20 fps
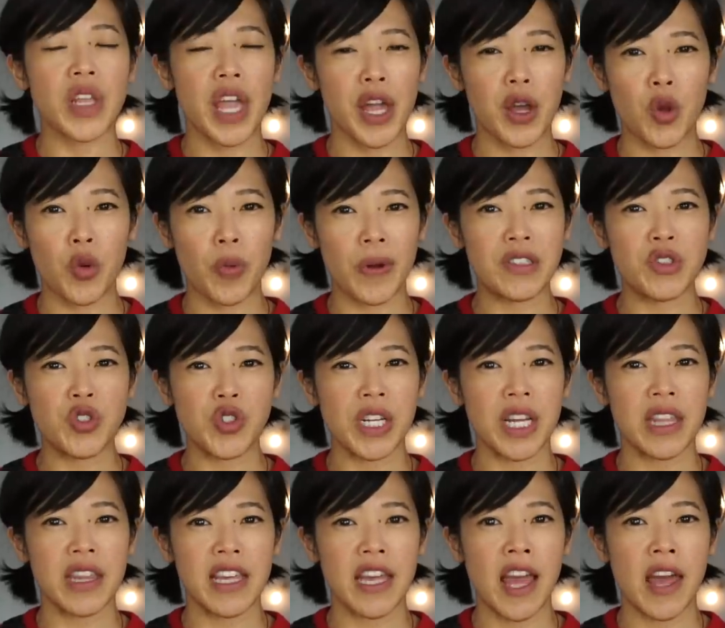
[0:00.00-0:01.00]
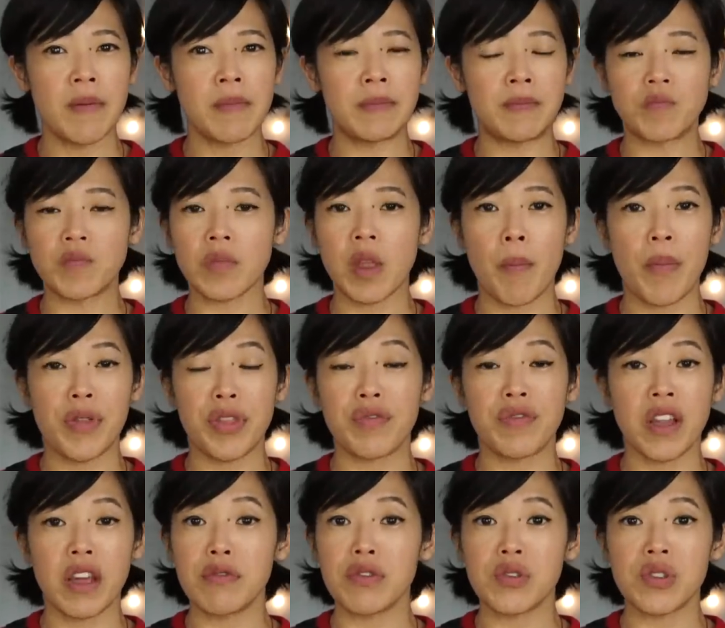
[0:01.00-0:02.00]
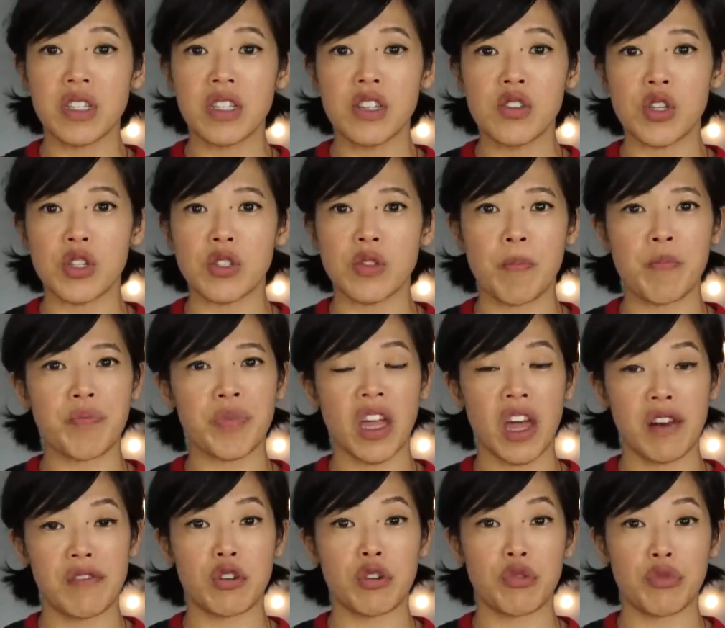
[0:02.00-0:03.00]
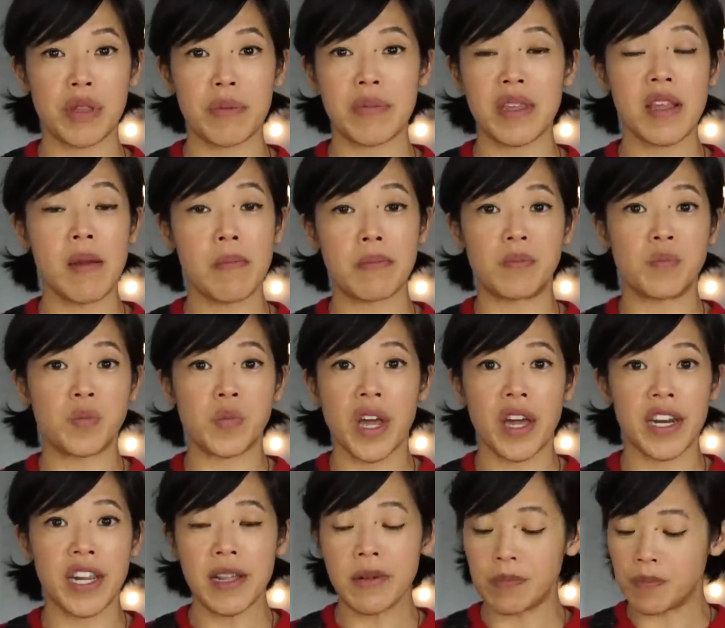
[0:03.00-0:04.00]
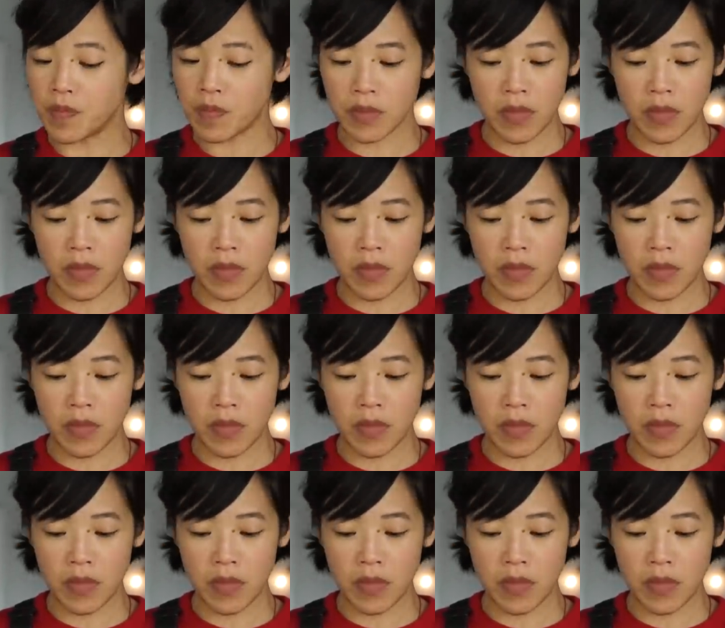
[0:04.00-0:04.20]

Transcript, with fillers: and crunchy at the end, but the flavor is delicious. Kind of creamy, nutty.